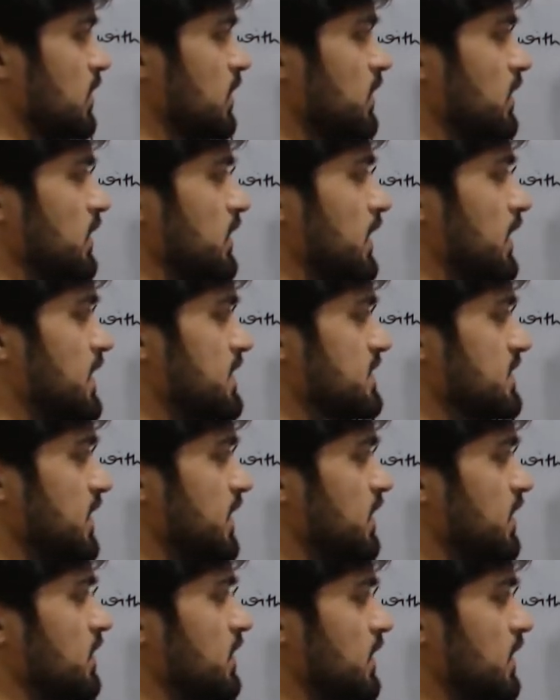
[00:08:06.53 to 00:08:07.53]
Let's say
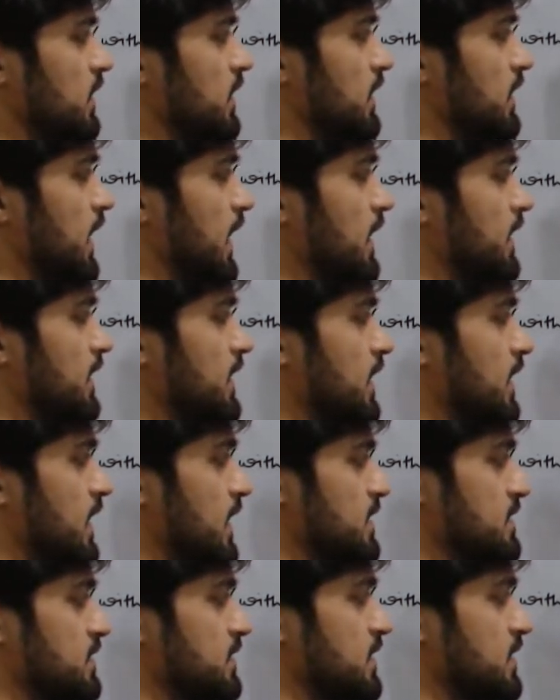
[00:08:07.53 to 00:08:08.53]
delta
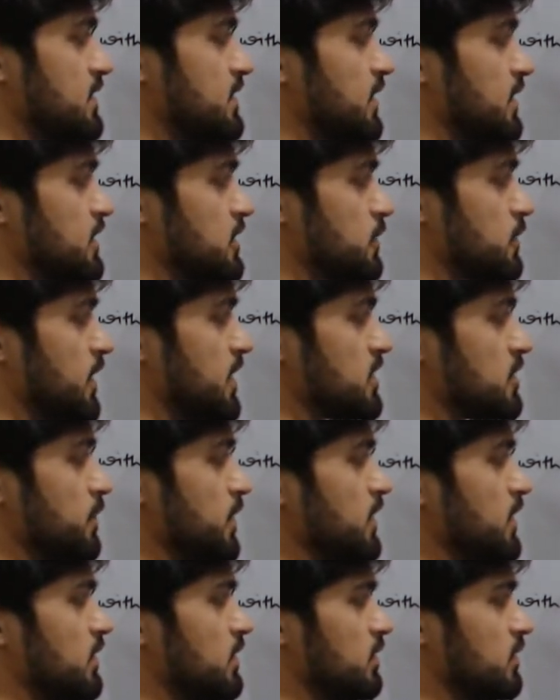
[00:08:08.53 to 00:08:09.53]
S is the
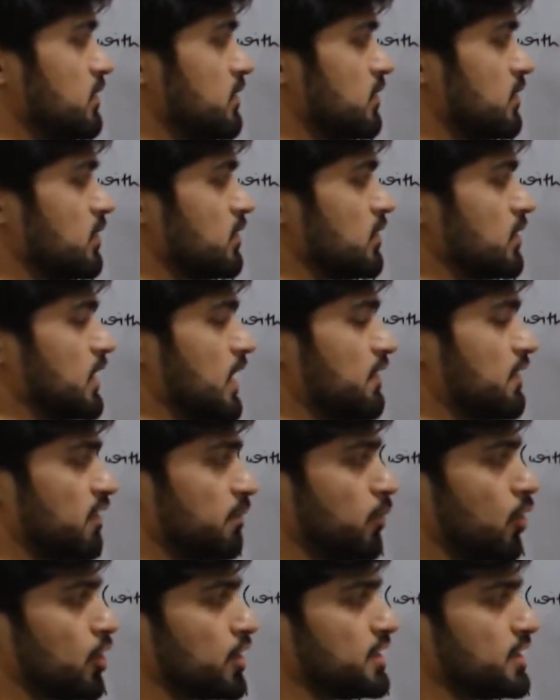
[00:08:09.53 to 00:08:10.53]
displacement if a
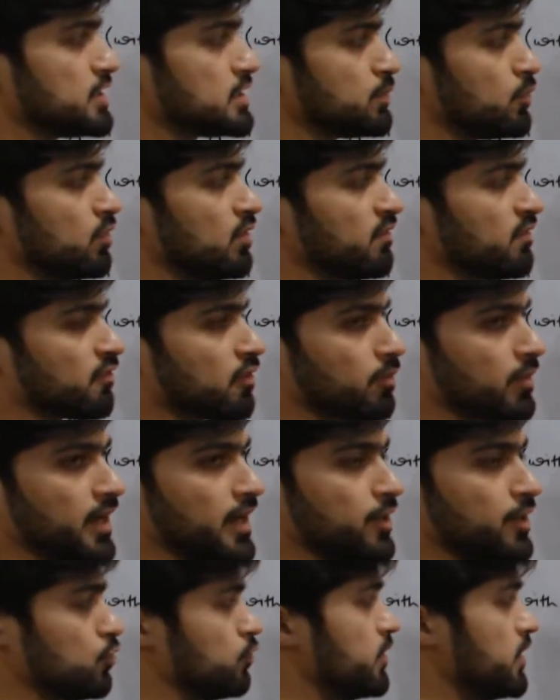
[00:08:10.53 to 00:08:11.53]
body is moving from A
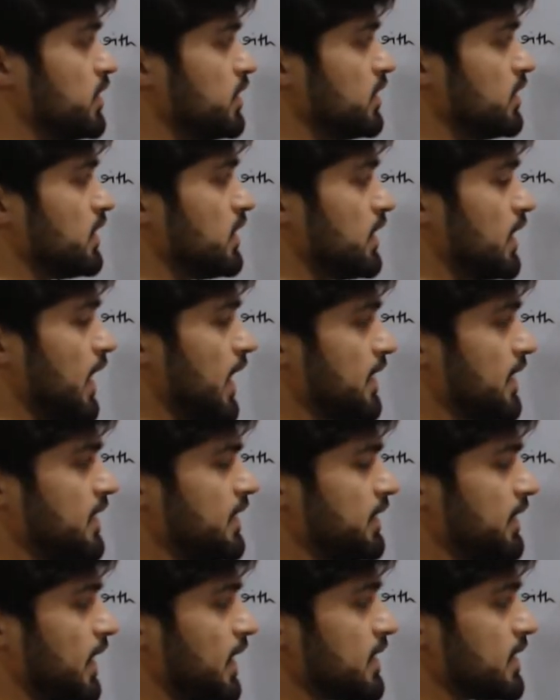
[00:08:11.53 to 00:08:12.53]
to B and
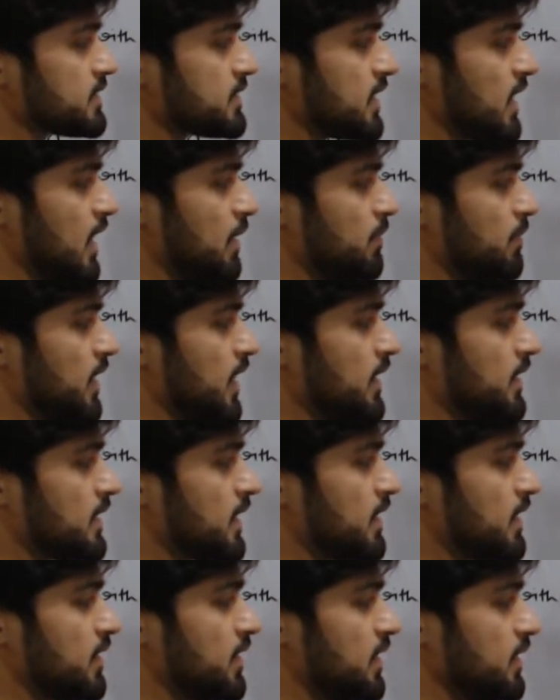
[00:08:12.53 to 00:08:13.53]
it takes time
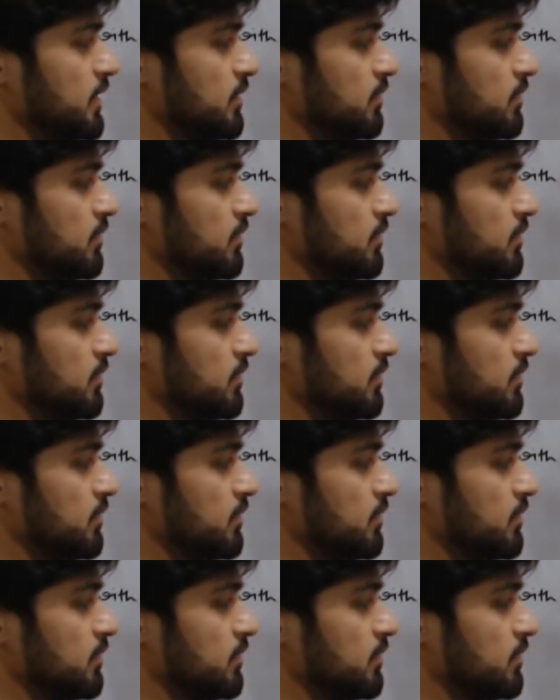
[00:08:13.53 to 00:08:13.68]
delta t.